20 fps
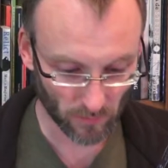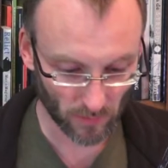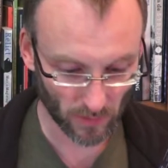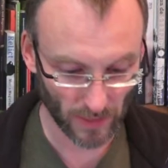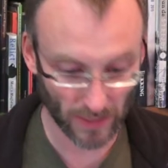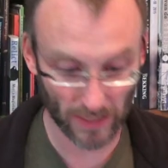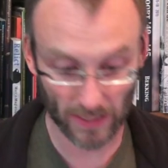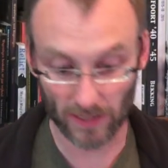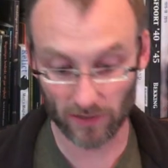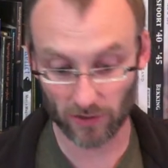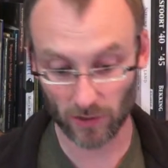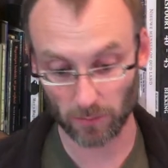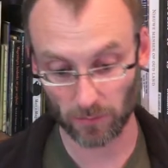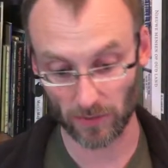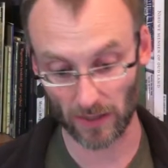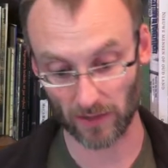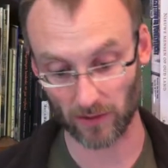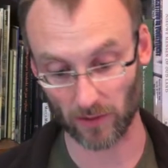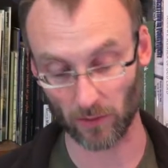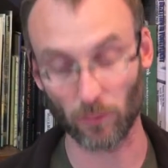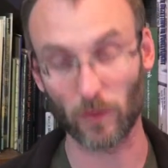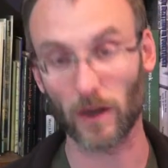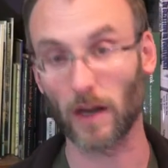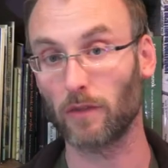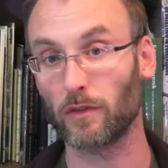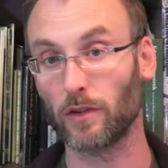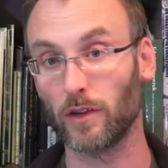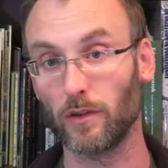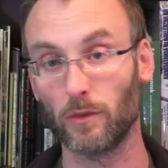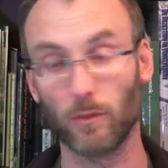It is subjective,
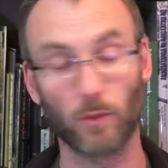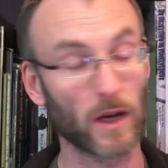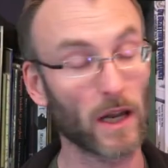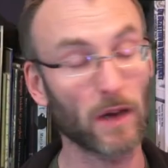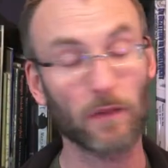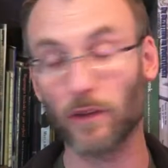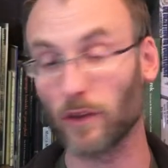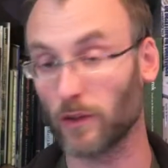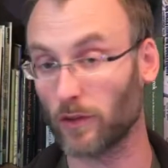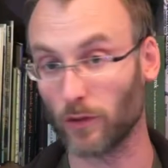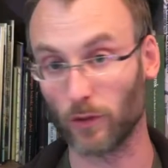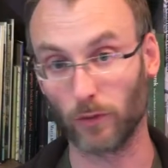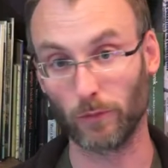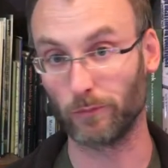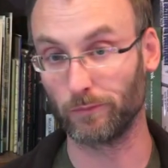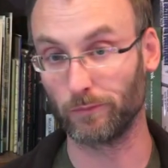whatever you do.